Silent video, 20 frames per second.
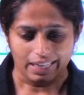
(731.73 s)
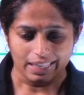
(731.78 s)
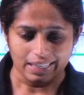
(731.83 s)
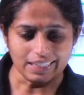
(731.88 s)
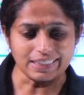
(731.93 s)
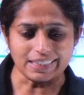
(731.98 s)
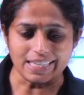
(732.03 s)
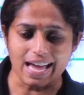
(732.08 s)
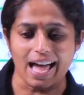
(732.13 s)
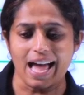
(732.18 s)

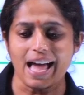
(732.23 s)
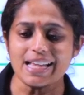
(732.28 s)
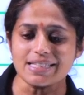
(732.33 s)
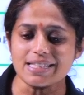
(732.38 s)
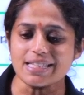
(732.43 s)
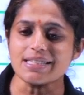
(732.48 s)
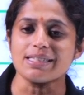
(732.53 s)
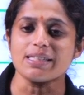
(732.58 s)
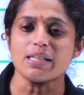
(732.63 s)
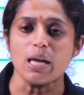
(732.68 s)
it has
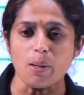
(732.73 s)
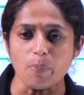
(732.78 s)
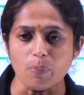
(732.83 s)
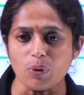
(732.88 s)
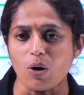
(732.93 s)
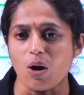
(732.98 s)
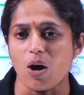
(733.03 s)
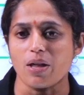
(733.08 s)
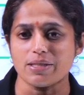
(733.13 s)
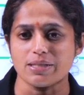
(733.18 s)
the
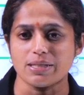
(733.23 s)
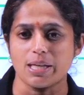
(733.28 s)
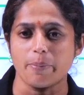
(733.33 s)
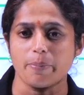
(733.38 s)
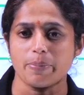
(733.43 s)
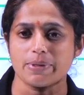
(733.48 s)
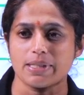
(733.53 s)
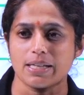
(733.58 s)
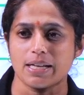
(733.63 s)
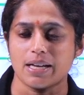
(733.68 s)
same
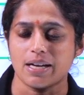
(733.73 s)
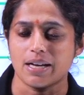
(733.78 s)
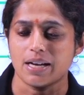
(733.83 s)
concepts,